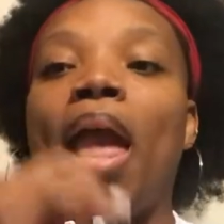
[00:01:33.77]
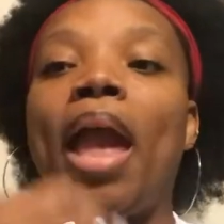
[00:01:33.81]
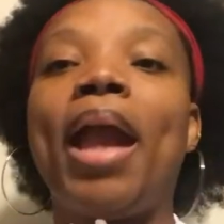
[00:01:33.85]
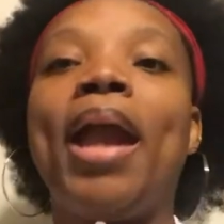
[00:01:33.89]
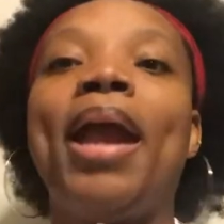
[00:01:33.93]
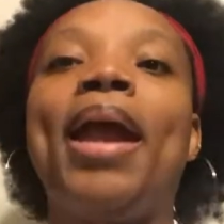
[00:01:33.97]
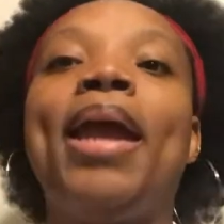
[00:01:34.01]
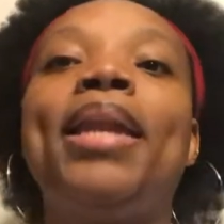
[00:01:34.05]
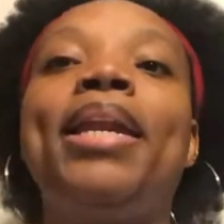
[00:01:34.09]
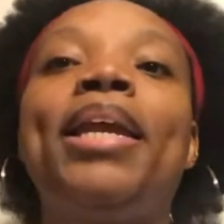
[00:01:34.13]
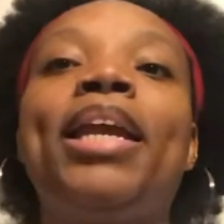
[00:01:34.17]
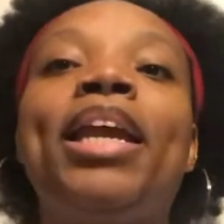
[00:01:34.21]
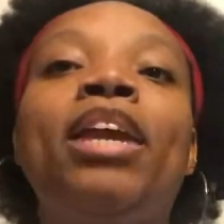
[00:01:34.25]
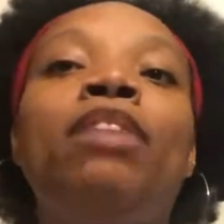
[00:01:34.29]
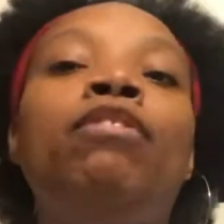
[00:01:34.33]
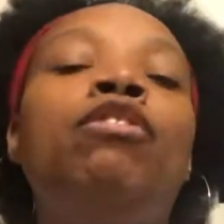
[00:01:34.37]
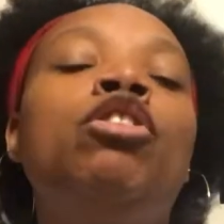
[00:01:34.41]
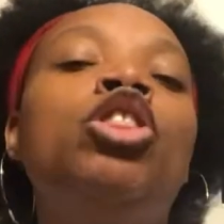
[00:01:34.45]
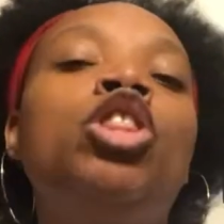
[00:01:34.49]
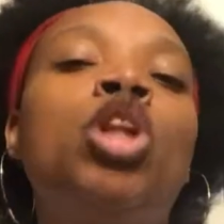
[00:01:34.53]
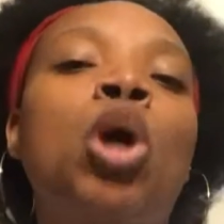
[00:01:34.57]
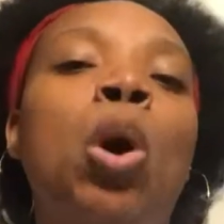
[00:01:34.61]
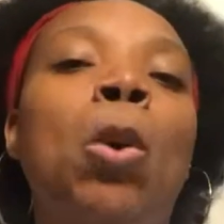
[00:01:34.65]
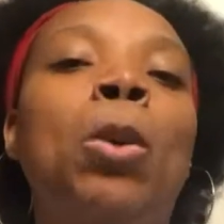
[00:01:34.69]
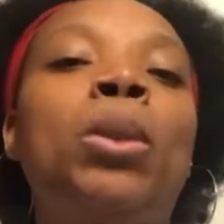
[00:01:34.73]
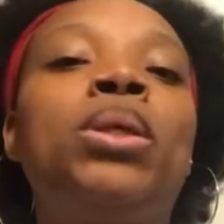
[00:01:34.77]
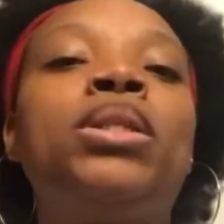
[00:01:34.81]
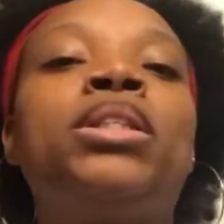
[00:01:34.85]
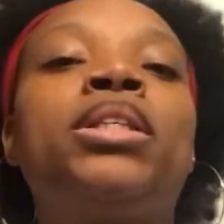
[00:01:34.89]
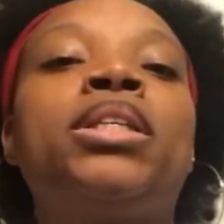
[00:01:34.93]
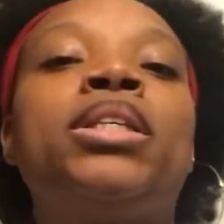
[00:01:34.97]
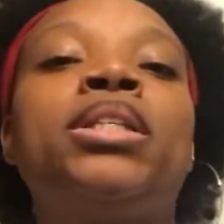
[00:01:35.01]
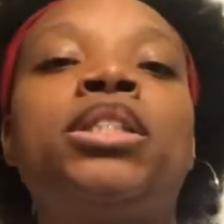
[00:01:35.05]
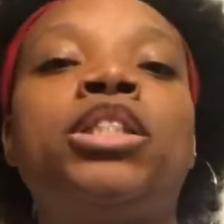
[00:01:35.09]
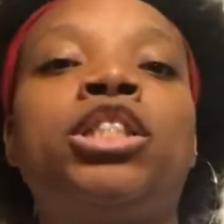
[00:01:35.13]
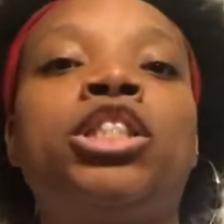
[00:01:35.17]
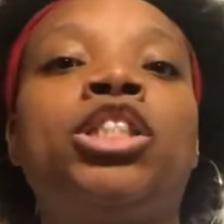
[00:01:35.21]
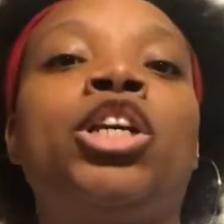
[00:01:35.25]
And even though it's
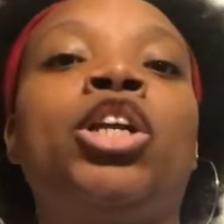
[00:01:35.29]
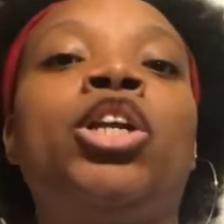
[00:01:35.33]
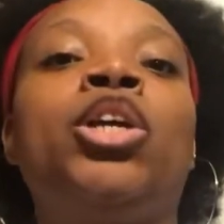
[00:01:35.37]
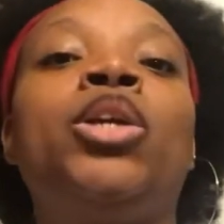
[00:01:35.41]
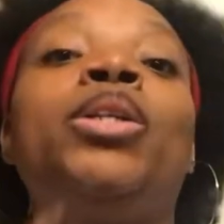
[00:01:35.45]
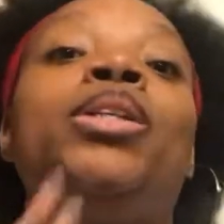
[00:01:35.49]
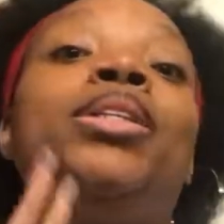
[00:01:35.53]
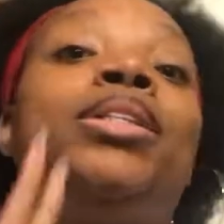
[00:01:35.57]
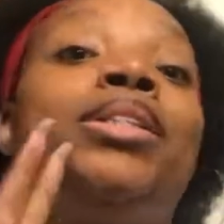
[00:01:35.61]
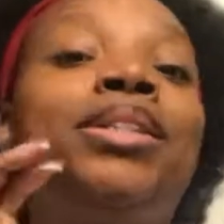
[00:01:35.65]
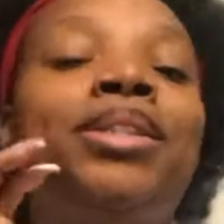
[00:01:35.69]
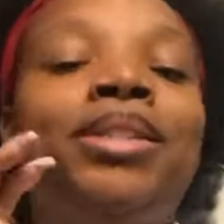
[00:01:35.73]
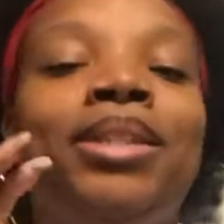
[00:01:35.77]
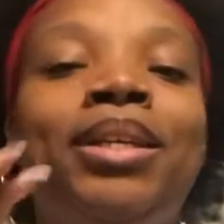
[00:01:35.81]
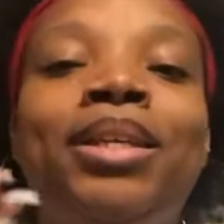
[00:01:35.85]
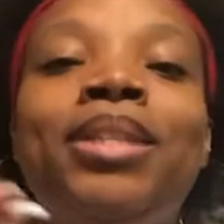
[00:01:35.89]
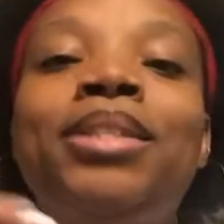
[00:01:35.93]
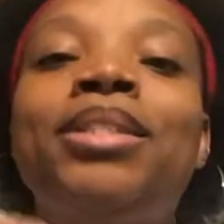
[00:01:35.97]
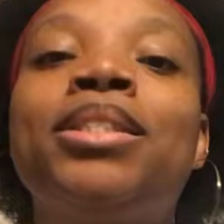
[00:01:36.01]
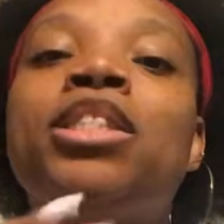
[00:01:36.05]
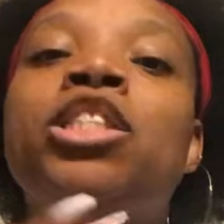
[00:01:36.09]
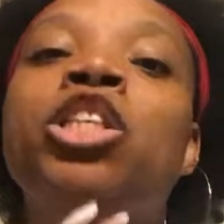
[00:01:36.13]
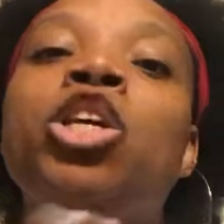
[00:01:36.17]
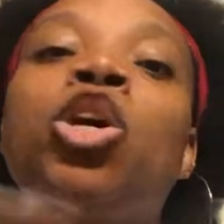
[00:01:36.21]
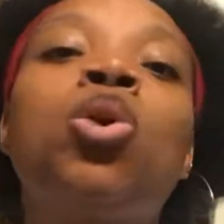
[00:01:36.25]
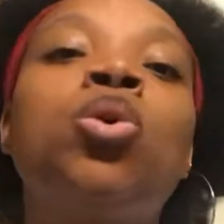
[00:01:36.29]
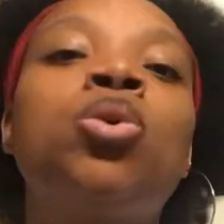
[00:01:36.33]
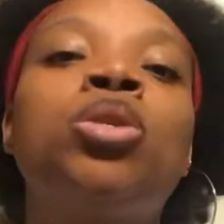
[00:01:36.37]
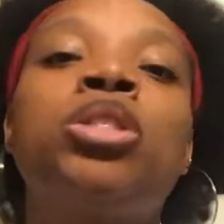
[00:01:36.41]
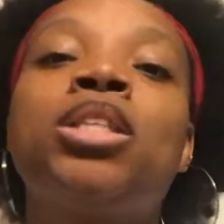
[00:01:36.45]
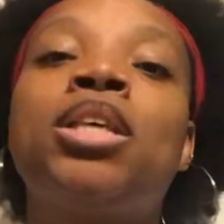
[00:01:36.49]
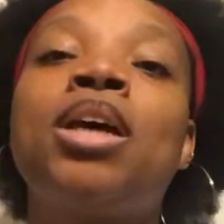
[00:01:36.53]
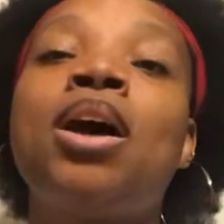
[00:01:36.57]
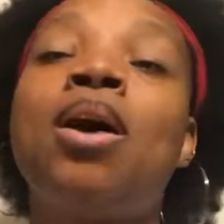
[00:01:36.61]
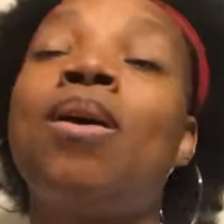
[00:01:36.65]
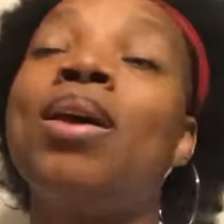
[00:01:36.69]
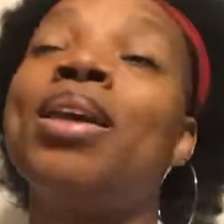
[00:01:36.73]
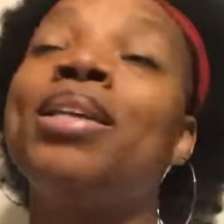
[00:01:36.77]
considered disease, sickle
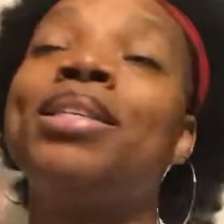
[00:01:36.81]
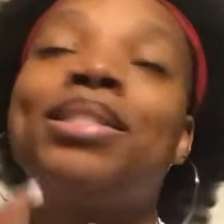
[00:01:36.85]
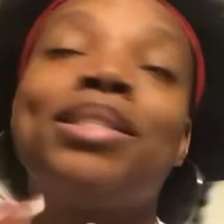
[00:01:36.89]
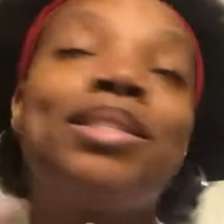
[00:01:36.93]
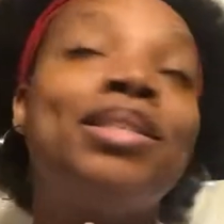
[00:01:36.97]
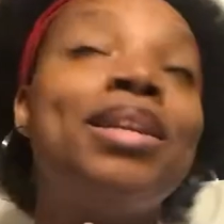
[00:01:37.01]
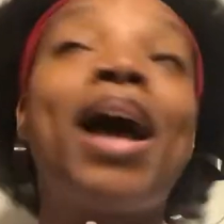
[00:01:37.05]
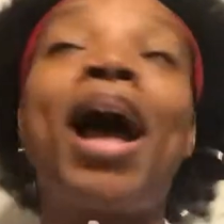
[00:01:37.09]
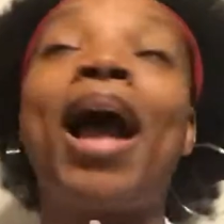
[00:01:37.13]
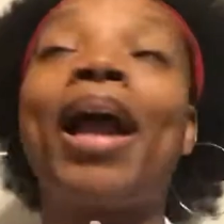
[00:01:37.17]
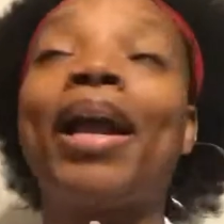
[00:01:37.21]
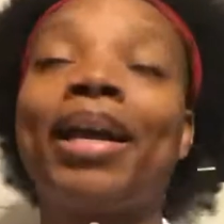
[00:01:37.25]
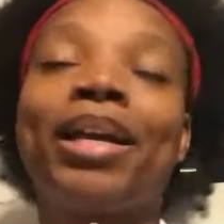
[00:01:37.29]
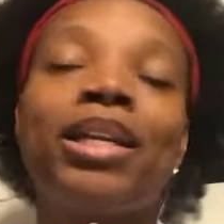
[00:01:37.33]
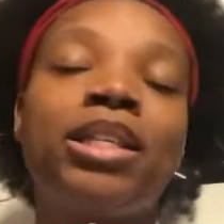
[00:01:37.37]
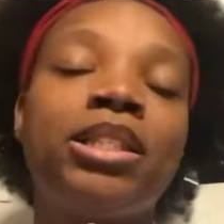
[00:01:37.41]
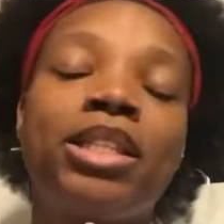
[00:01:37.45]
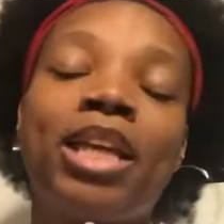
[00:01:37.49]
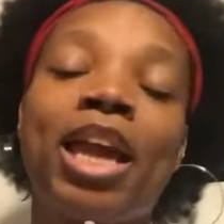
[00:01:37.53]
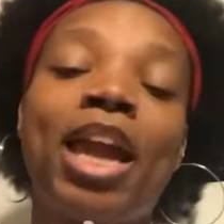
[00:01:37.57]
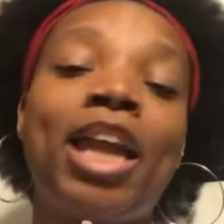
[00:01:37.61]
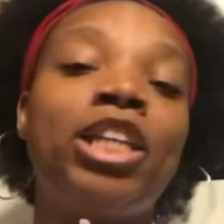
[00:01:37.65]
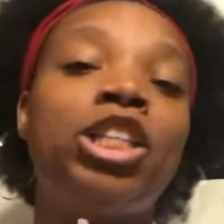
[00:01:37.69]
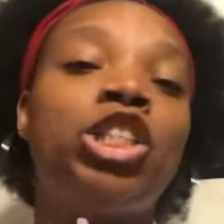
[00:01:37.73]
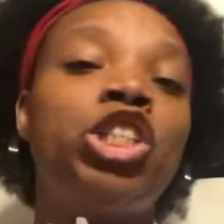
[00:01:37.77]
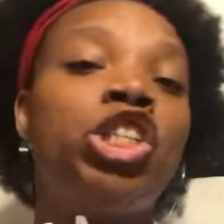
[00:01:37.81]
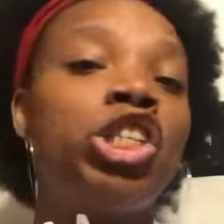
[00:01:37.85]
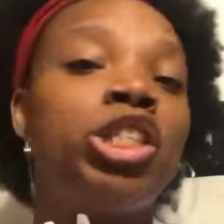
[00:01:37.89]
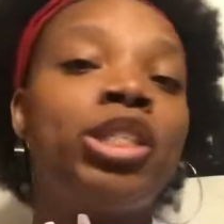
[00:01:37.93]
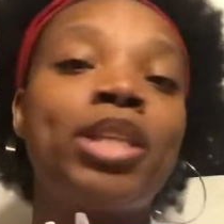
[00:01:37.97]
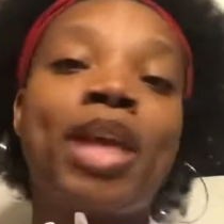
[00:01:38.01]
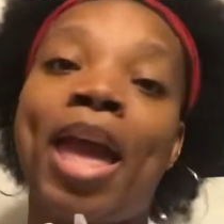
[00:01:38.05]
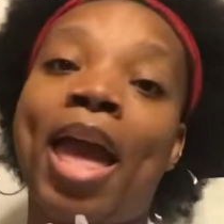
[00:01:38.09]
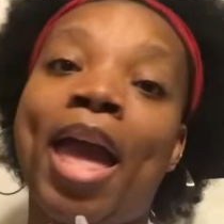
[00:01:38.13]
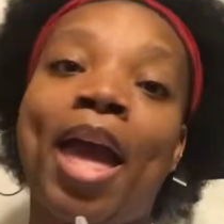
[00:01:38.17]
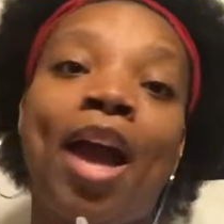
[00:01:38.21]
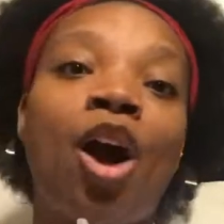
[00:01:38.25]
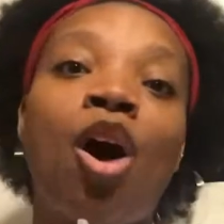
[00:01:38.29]
cell is not contagious
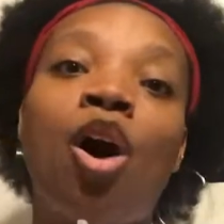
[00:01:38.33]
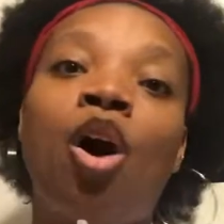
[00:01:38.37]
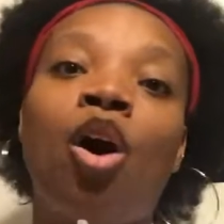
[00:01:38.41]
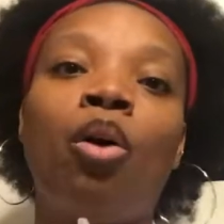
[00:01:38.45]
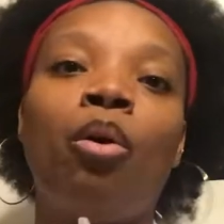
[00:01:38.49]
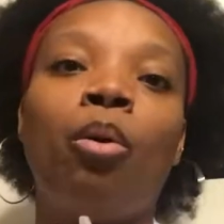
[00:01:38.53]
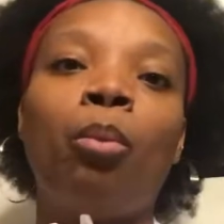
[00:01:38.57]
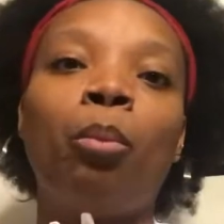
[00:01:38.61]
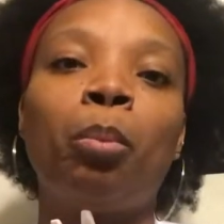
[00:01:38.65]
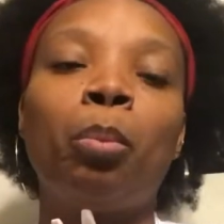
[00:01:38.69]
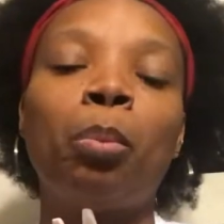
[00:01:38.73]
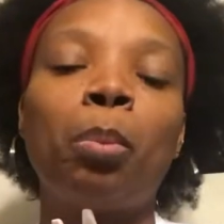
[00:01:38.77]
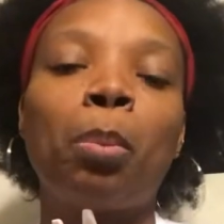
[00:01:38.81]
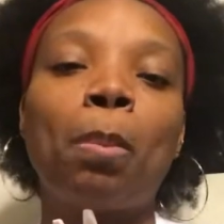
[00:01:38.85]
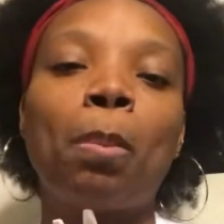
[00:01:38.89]
at all.